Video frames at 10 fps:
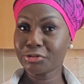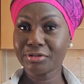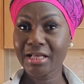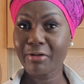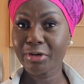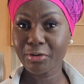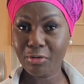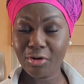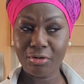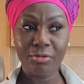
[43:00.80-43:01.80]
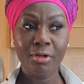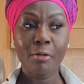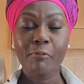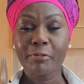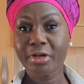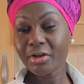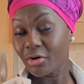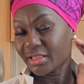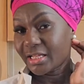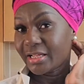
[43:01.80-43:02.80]
you that when we
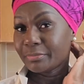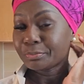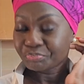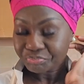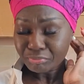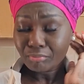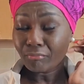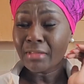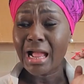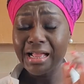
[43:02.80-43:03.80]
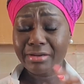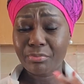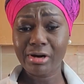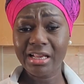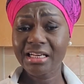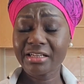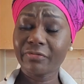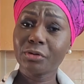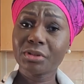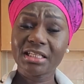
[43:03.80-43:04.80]
got there, I had prayed and a
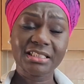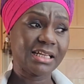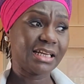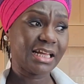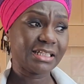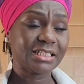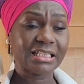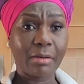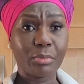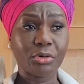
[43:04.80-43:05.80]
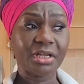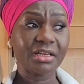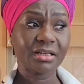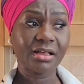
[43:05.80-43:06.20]
few things had led to that point.